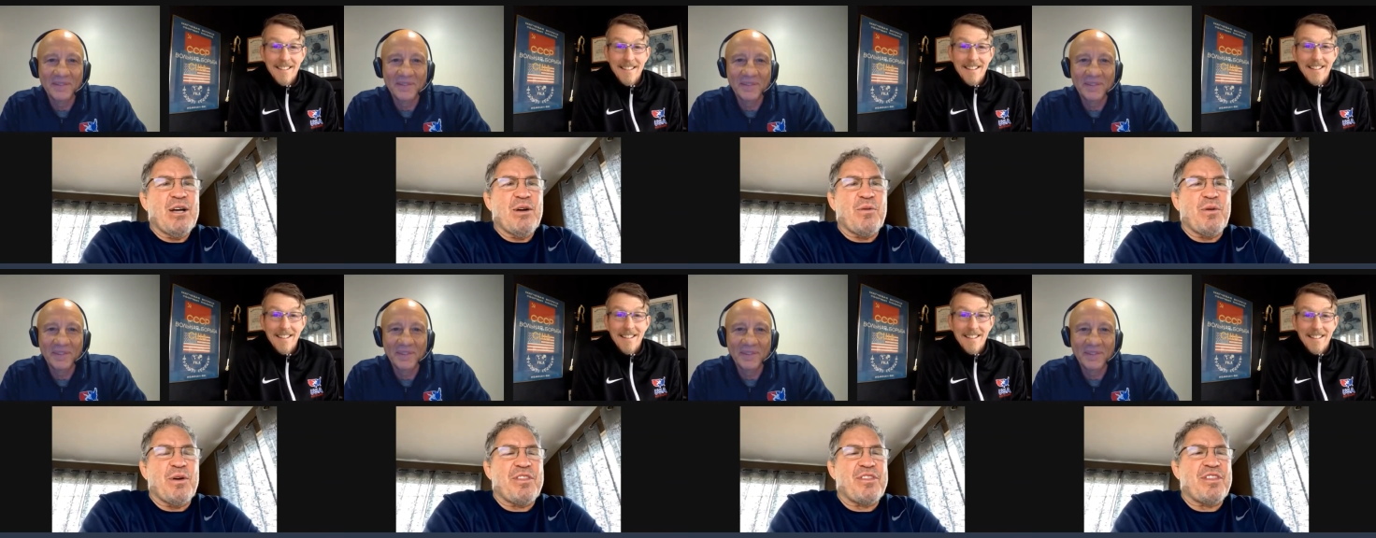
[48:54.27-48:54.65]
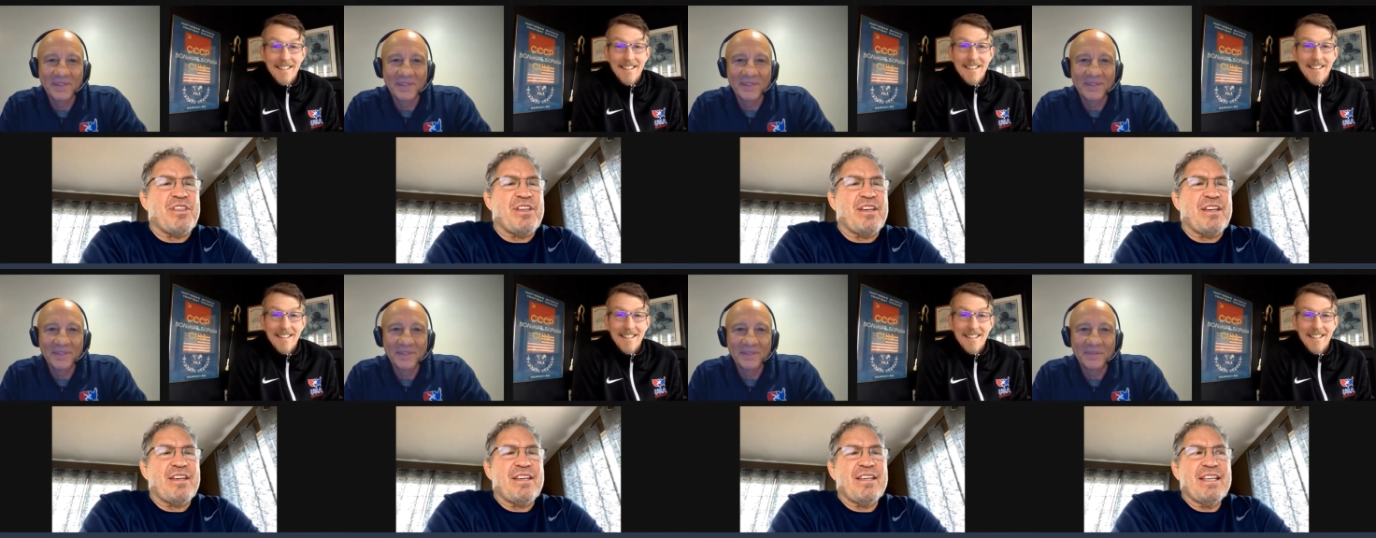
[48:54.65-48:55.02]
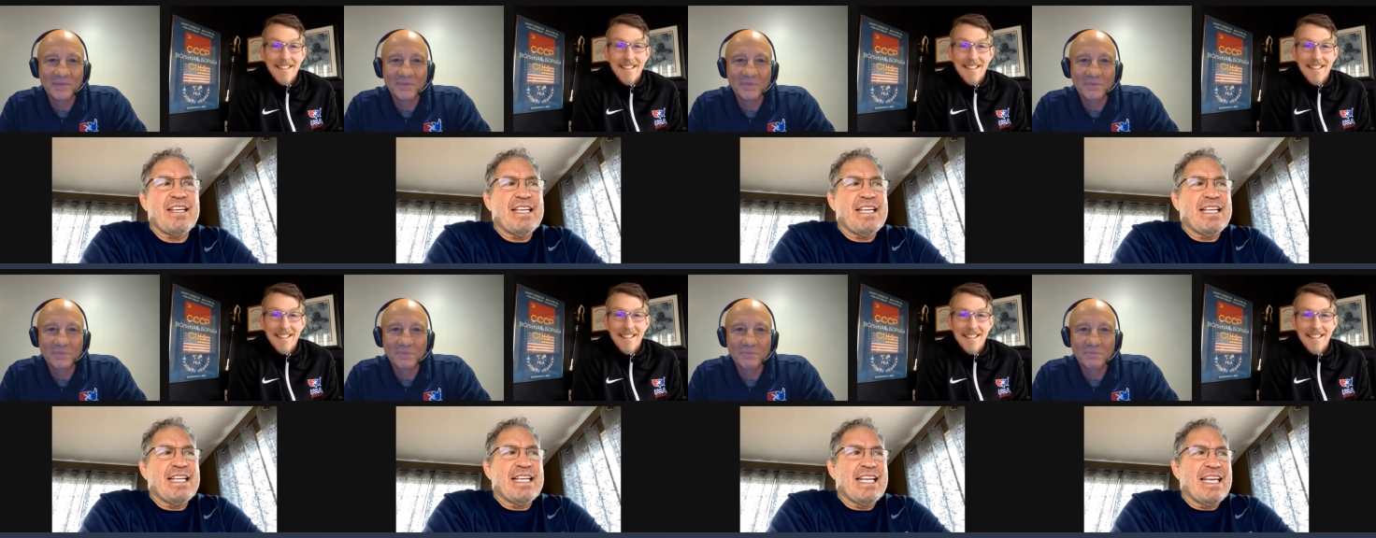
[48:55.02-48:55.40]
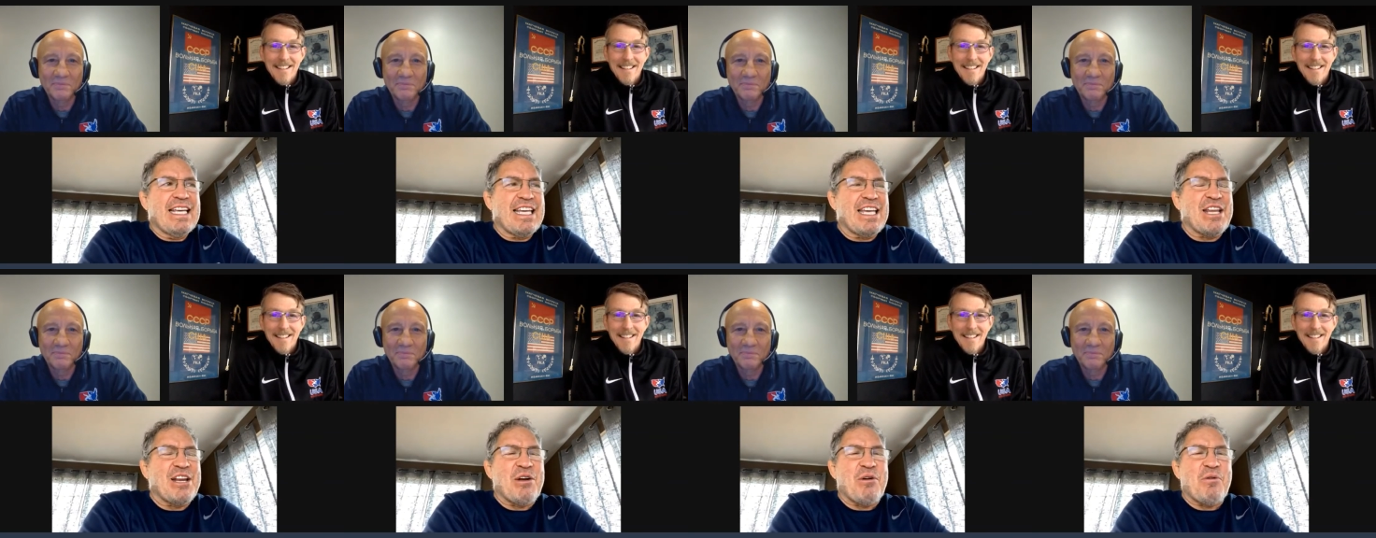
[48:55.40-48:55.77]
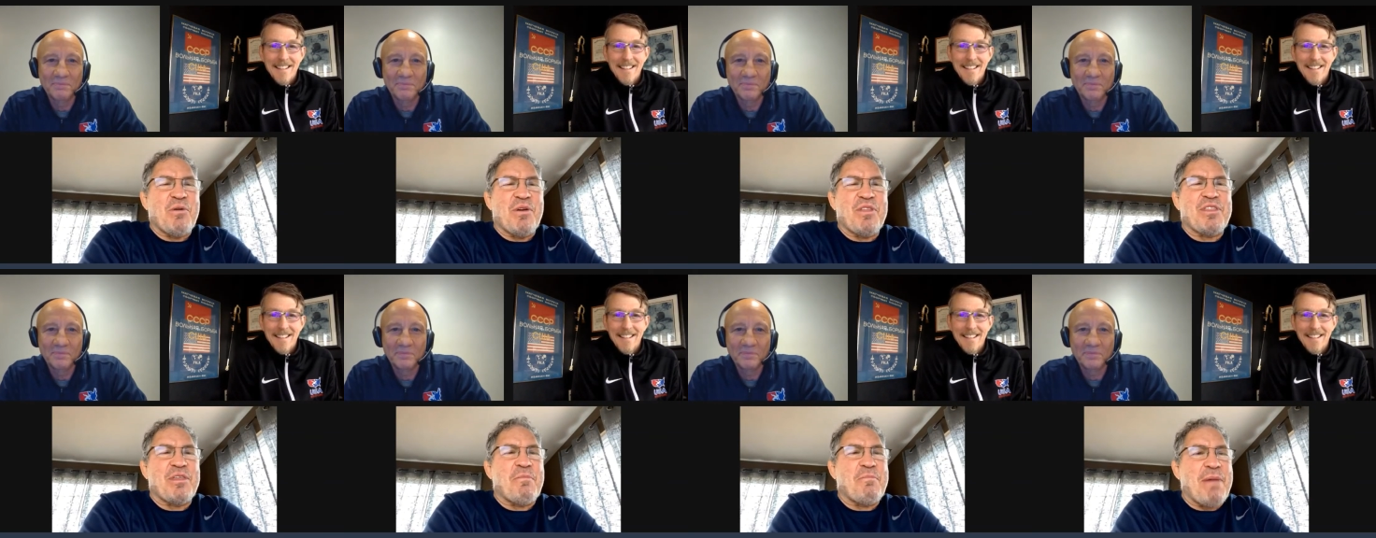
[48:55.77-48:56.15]
Speaker 1: with the you know
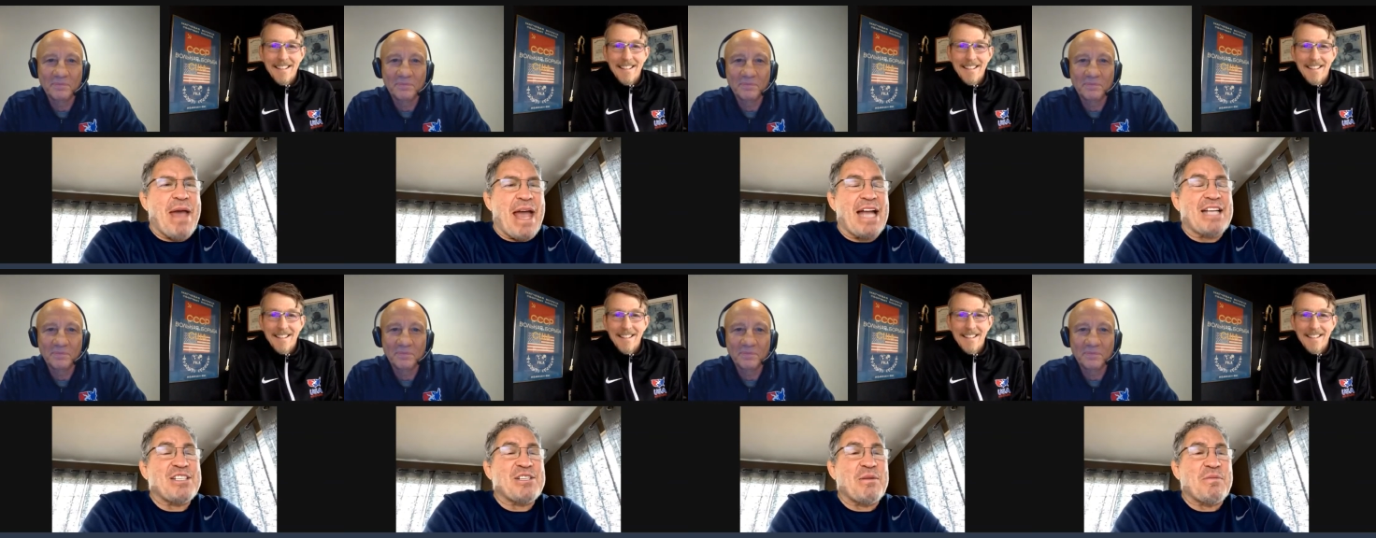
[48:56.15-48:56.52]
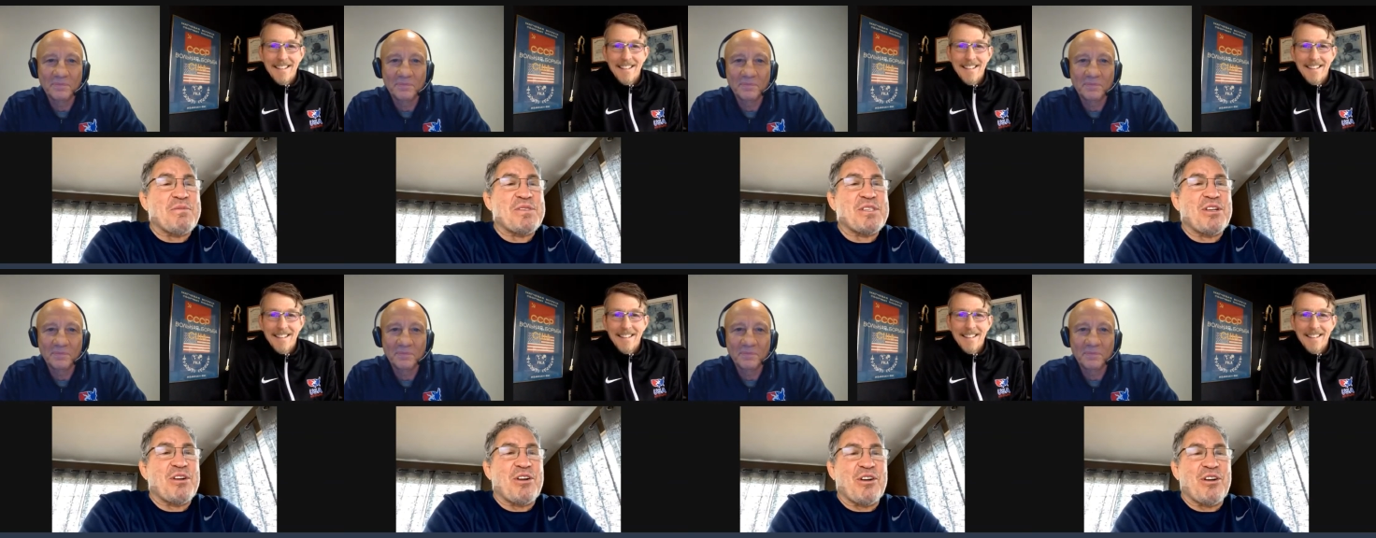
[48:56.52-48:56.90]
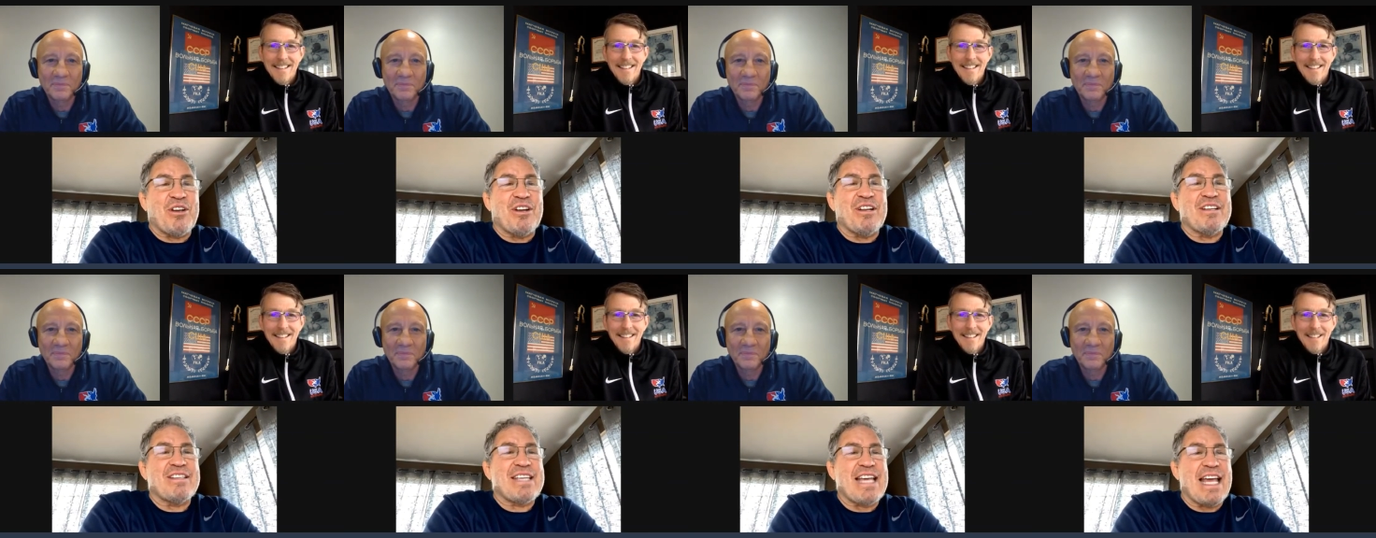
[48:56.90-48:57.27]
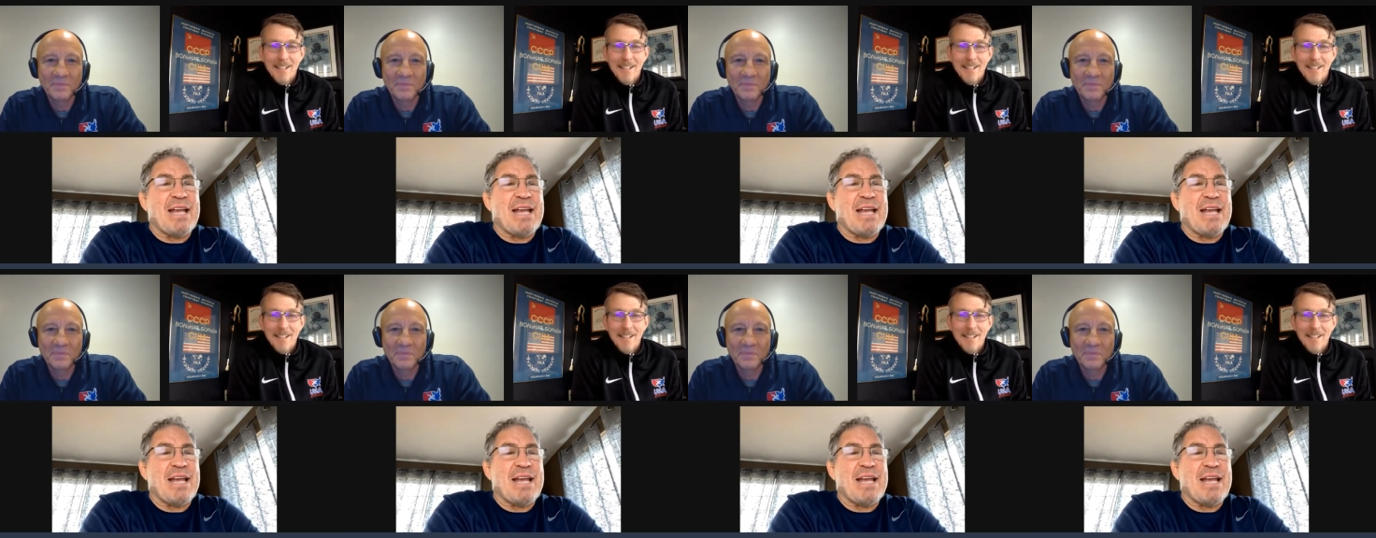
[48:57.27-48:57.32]
with the matchups that are going to